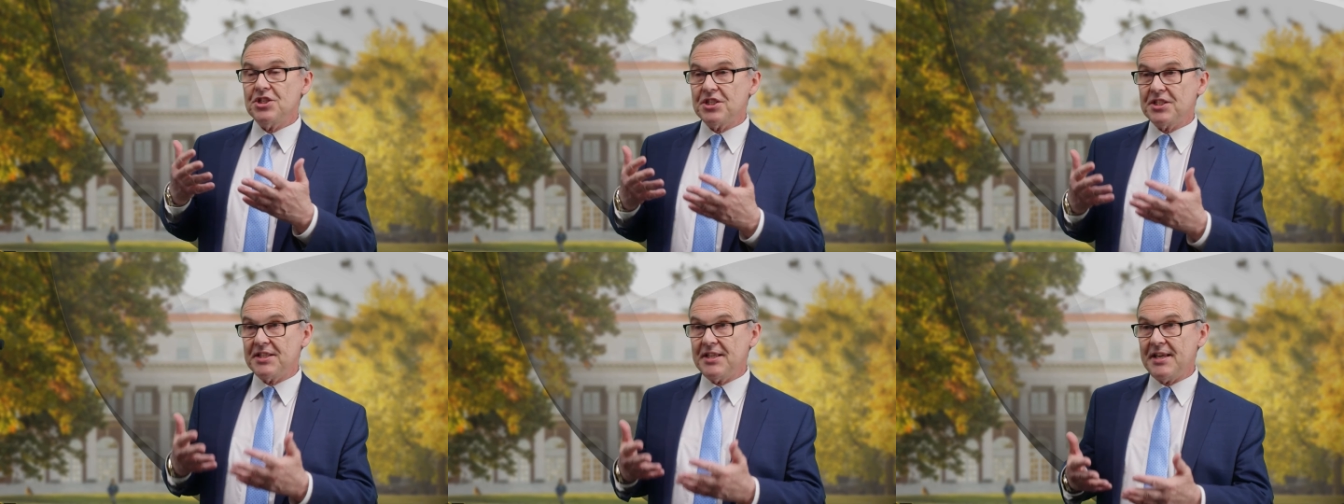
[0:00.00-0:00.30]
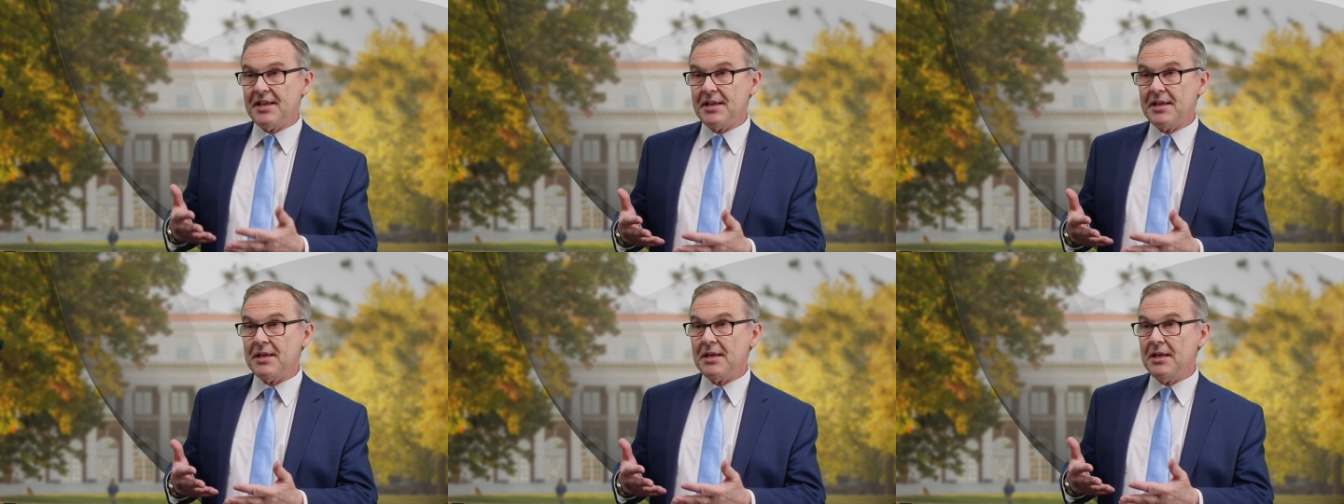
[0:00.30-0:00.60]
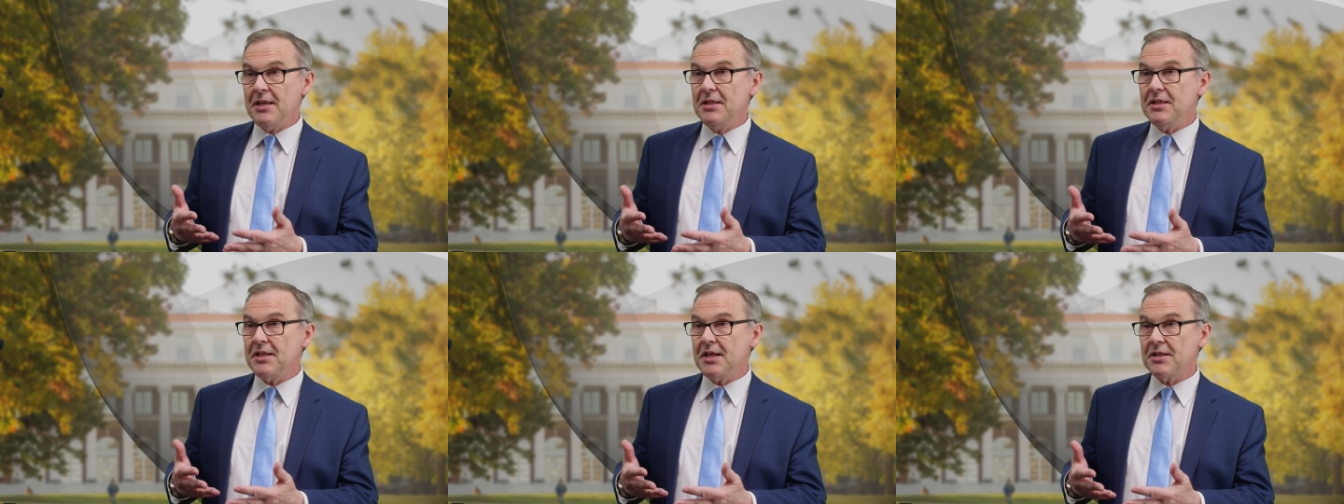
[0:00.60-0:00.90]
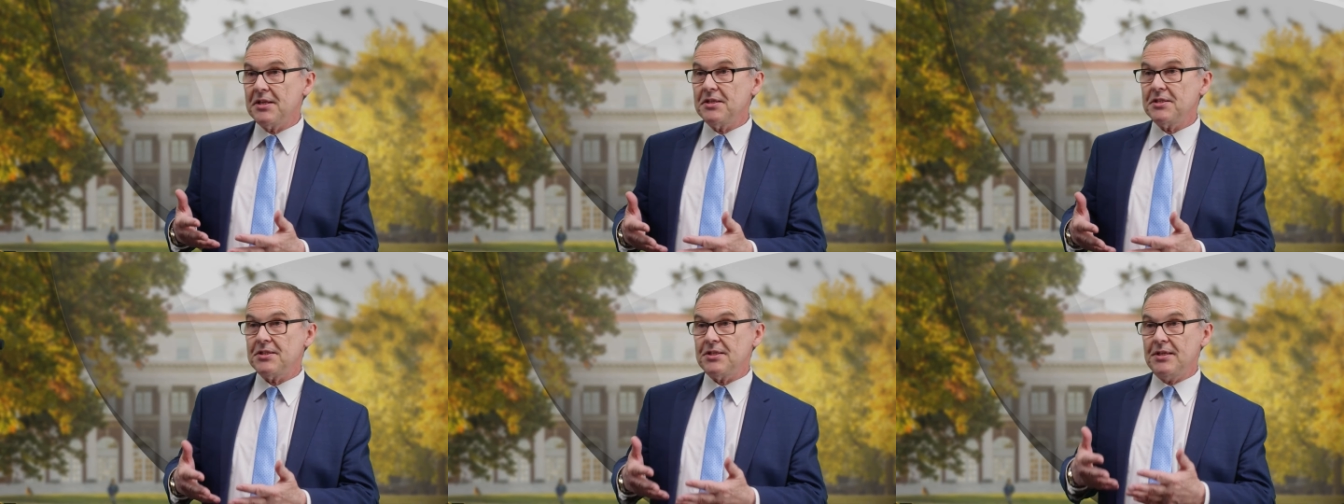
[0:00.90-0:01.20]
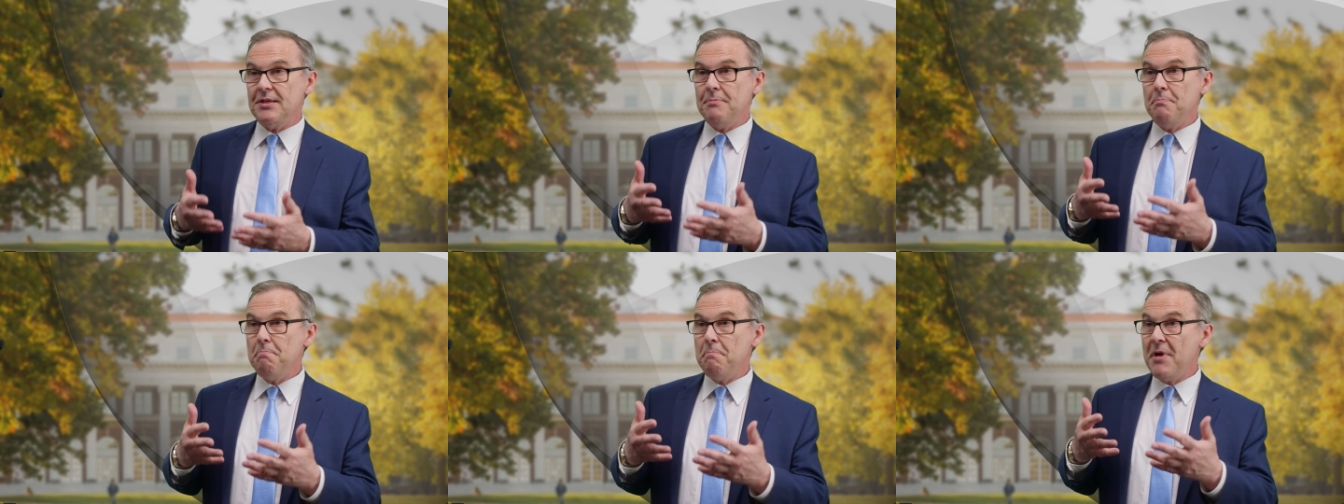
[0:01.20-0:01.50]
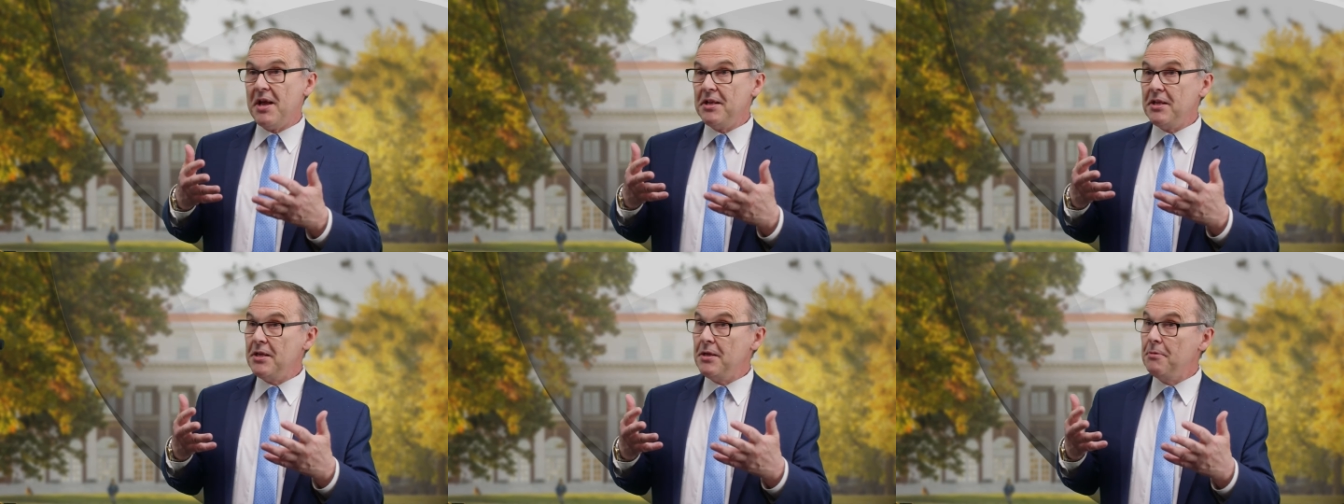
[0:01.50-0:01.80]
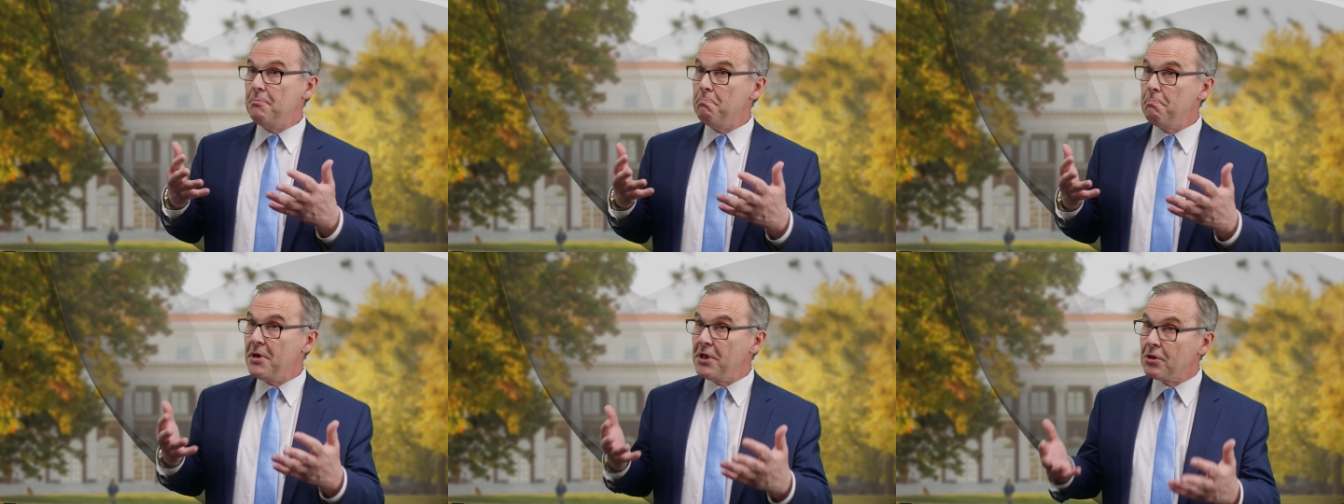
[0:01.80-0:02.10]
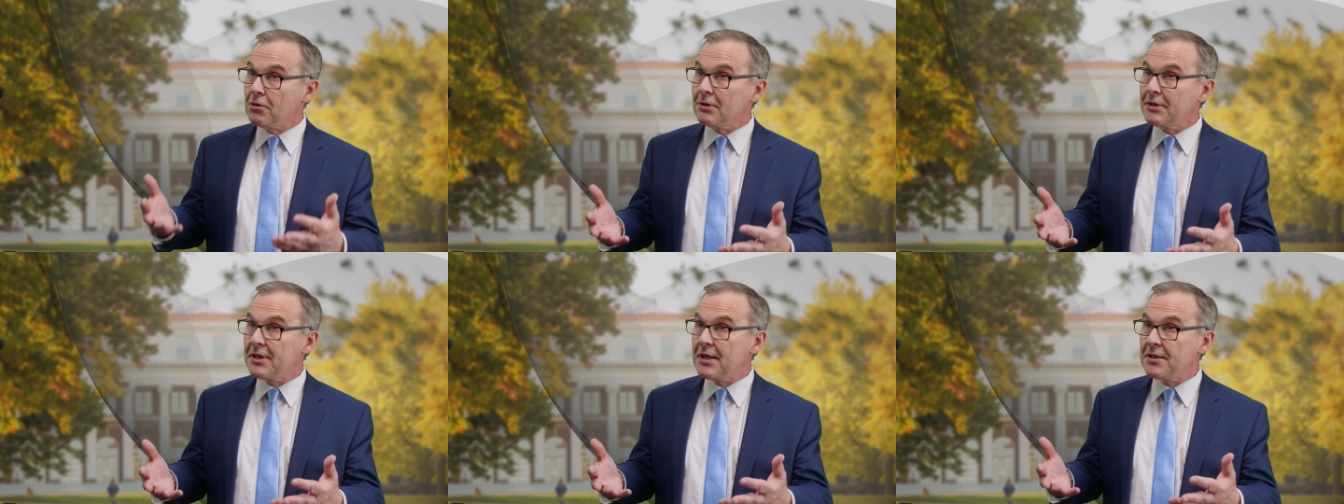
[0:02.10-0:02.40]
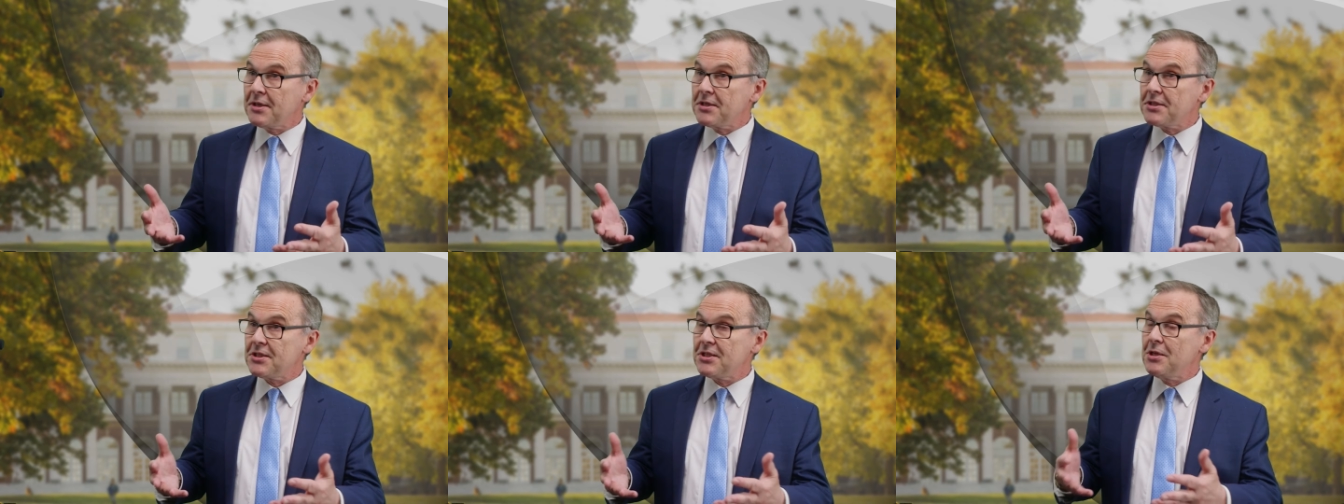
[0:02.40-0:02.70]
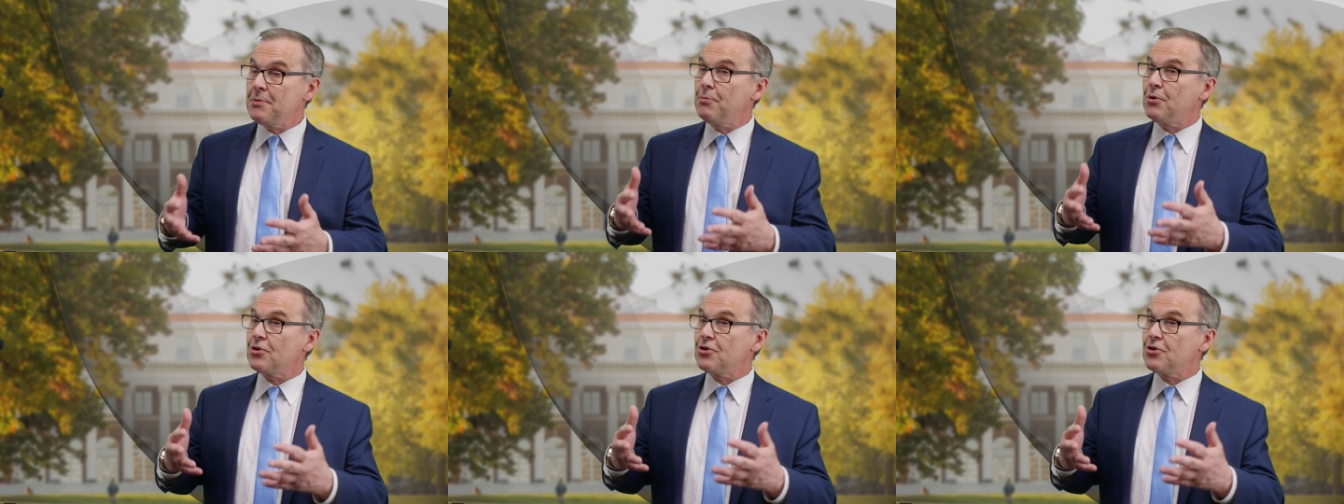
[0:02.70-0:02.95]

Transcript: stay in Tennessee, many in Middle Tennessee,